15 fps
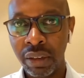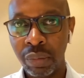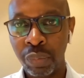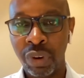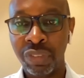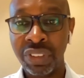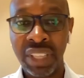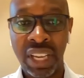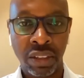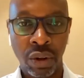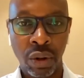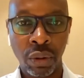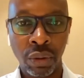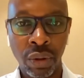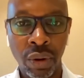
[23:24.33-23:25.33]
profit at
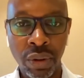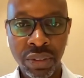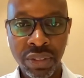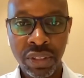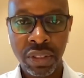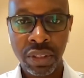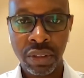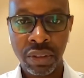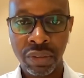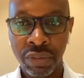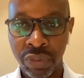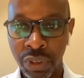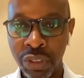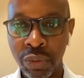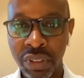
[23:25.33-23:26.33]
all cost.
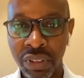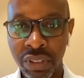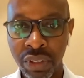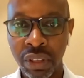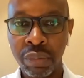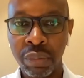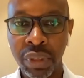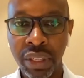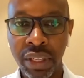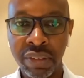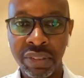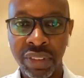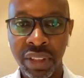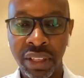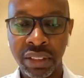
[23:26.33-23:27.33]
For us, we certainly believe
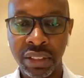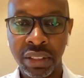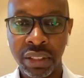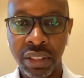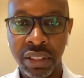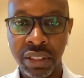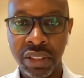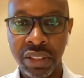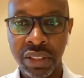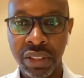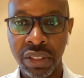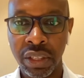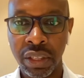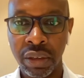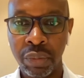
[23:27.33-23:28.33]
that uh, it is
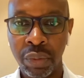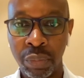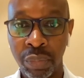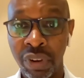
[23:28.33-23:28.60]
um,